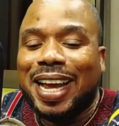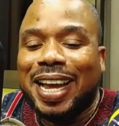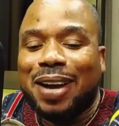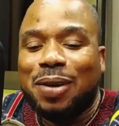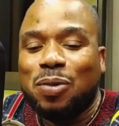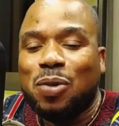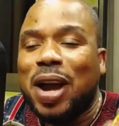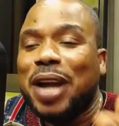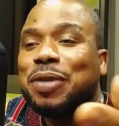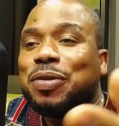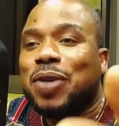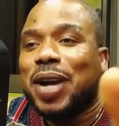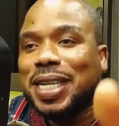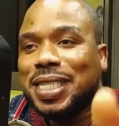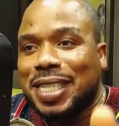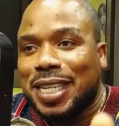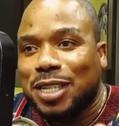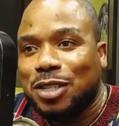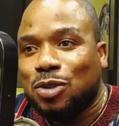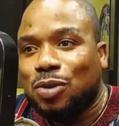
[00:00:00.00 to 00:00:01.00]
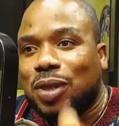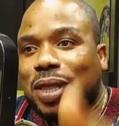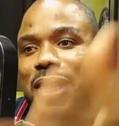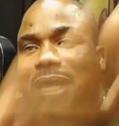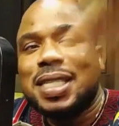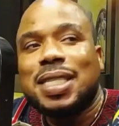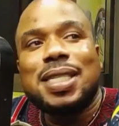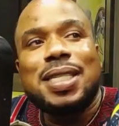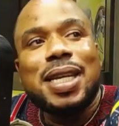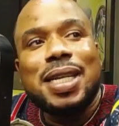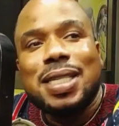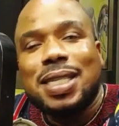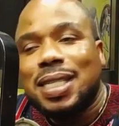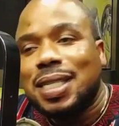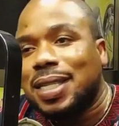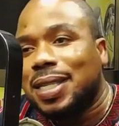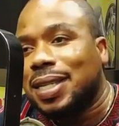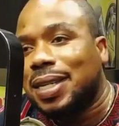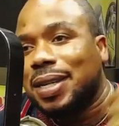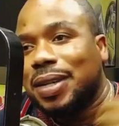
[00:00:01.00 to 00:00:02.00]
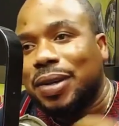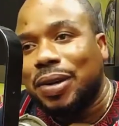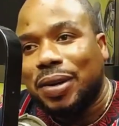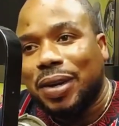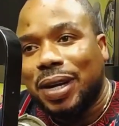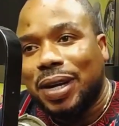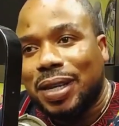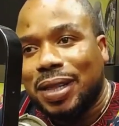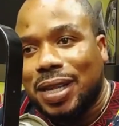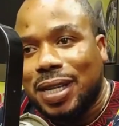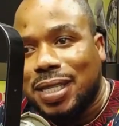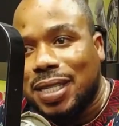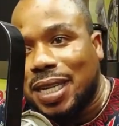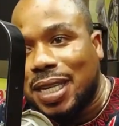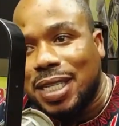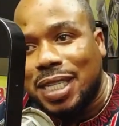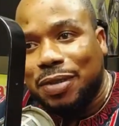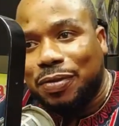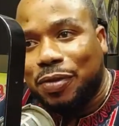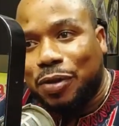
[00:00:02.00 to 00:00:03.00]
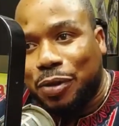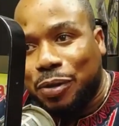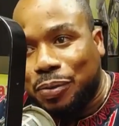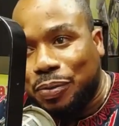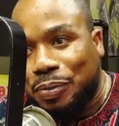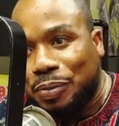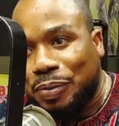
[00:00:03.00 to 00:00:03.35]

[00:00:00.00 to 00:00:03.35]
Why do I say so? The Senchi Forum.